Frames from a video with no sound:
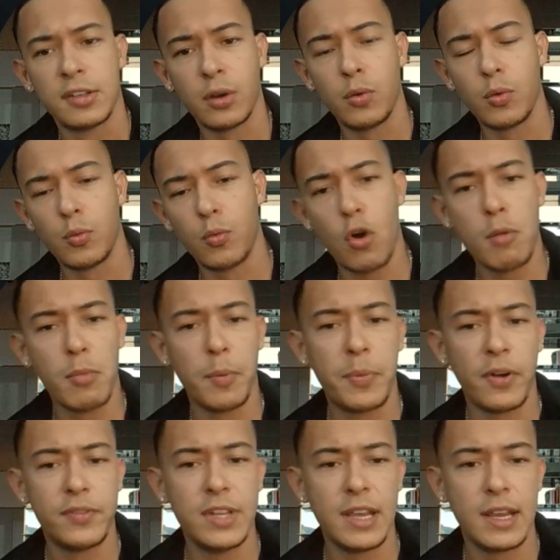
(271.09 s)
So
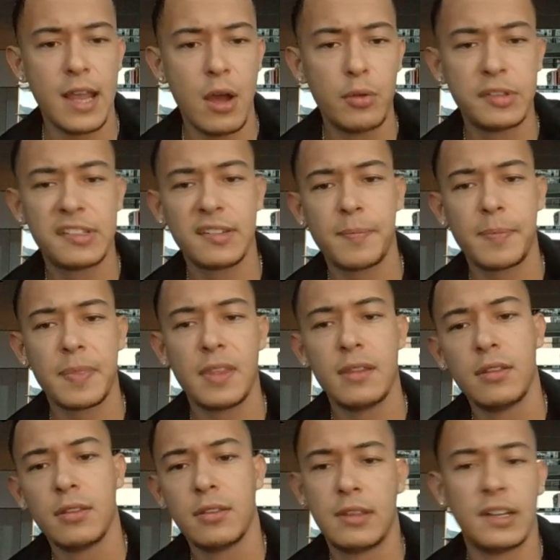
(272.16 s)
warm up of the accounts,
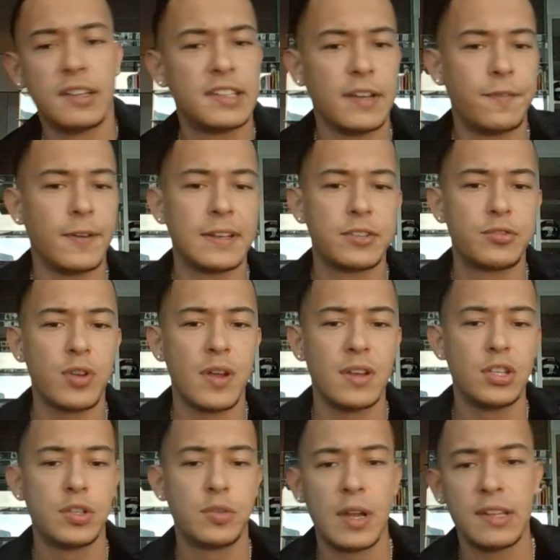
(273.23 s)
there's different
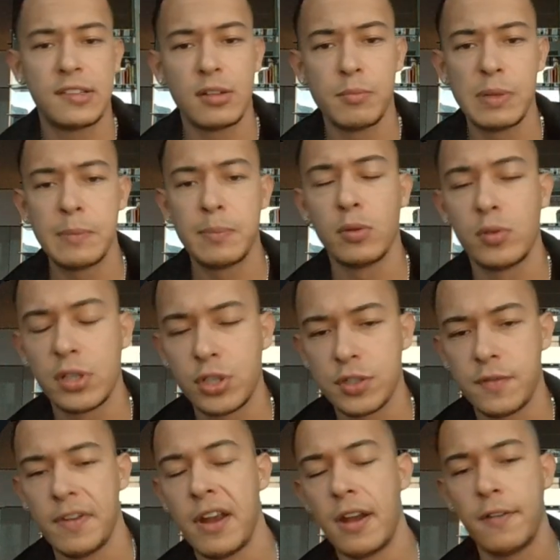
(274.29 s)
strategies, right? Some people
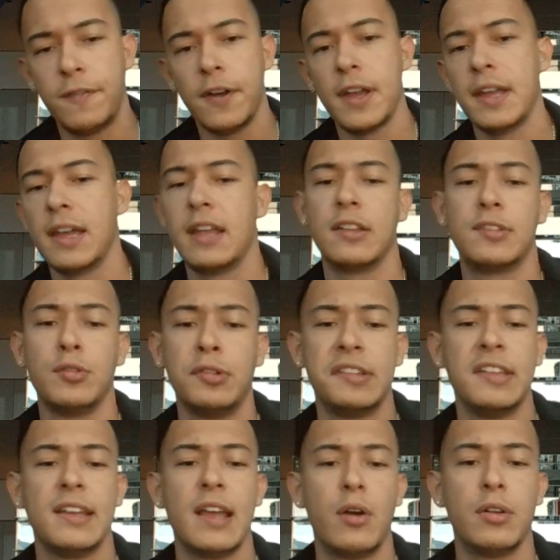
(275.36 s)
will just verify it, and as
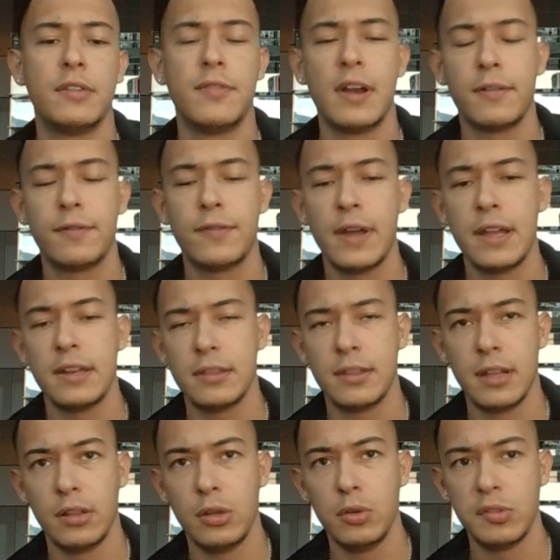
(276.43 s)
soon as the account is
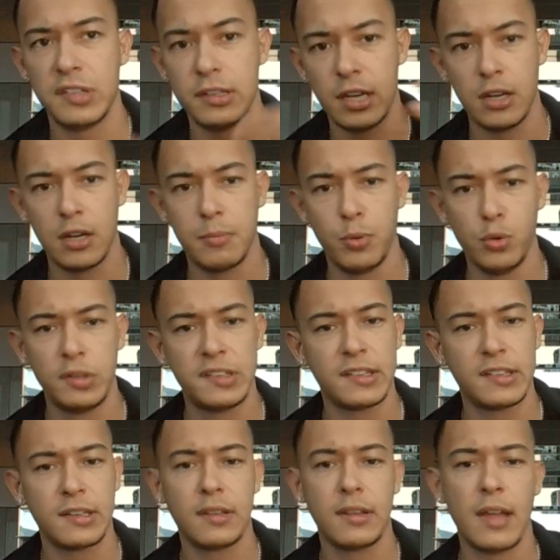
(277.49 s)
verified, they'll use the Tinder
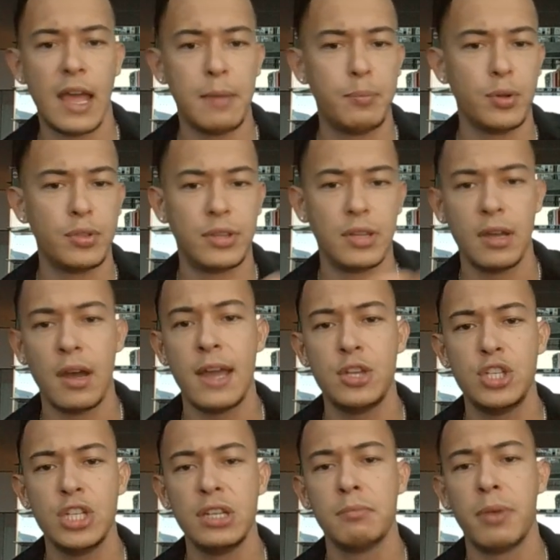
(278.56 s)
boosts and put
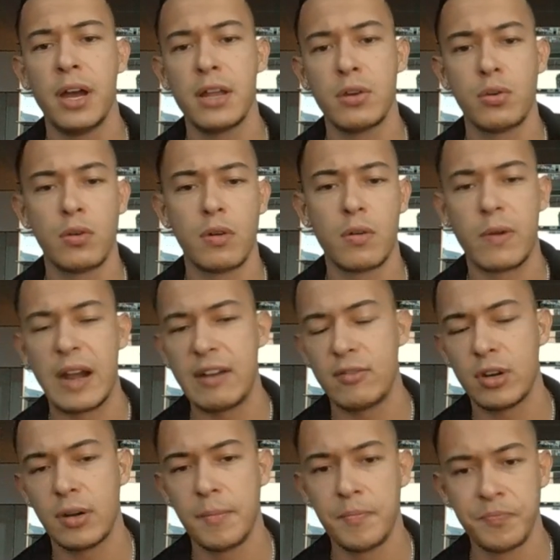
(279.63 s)
the IG in bio or
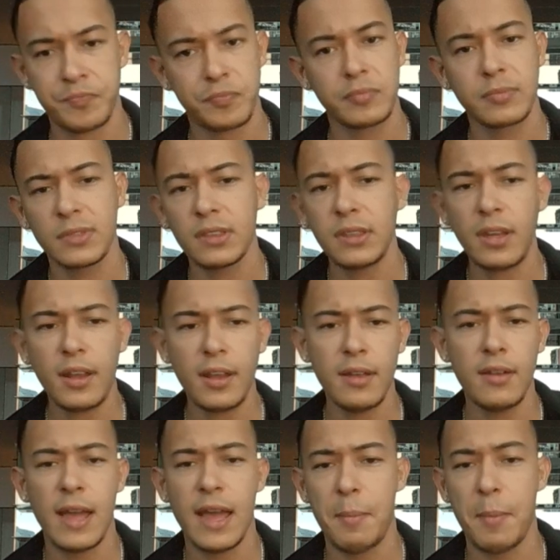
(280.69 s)
wherever.
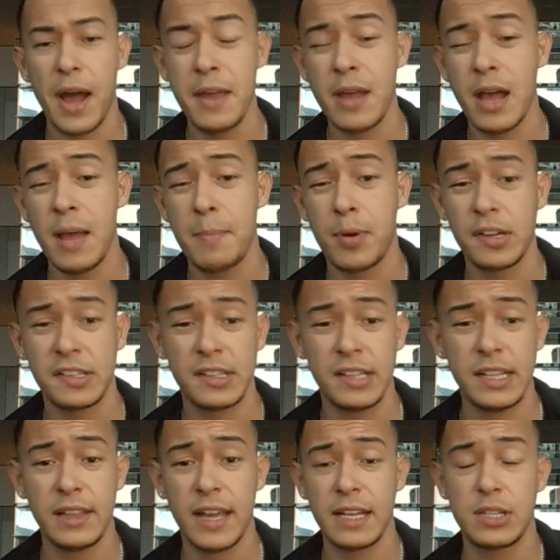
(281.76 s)
I
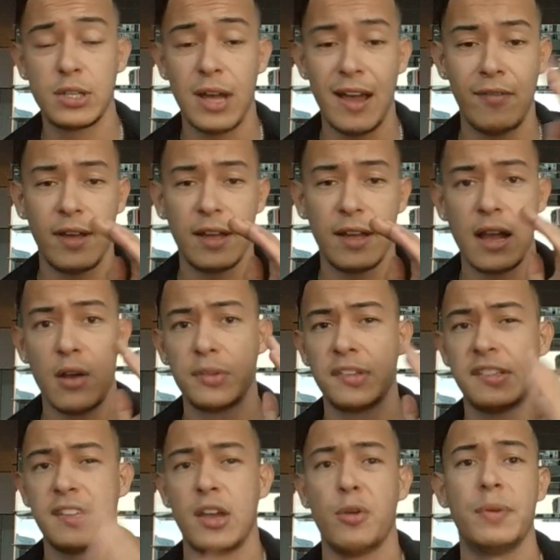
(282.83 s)
personally like to have
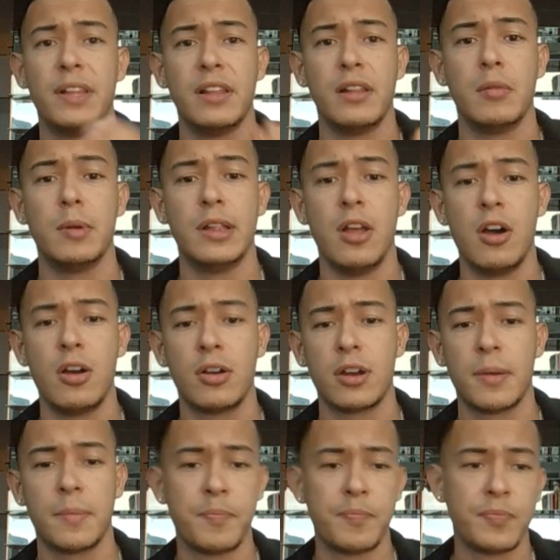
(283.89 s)
accounts stay up a little bit
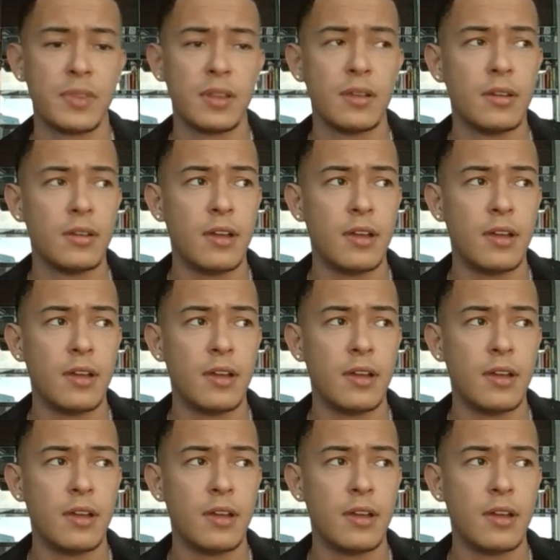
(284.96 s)
longer.